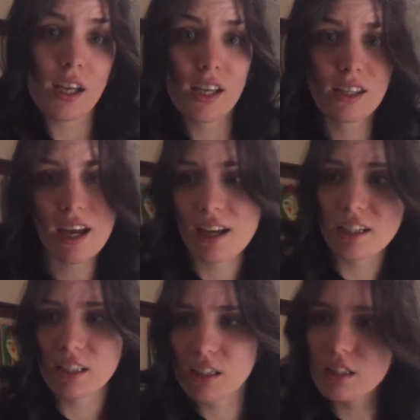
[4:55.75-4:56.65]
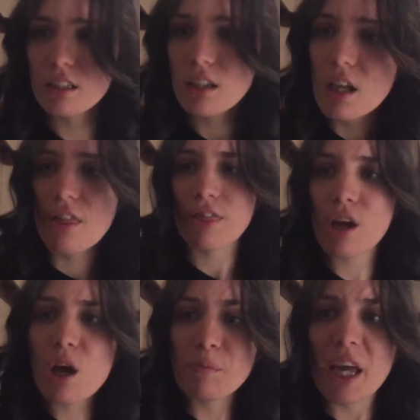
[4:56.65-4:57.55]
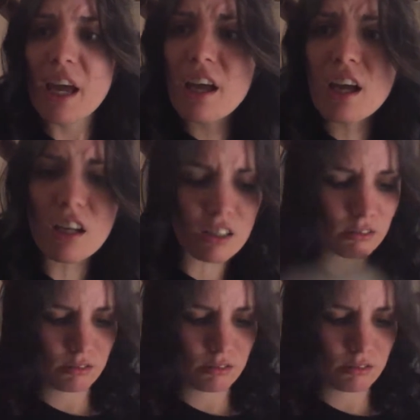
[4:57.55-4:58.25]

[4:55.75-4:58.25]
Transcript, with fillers: and I need a thumbnail.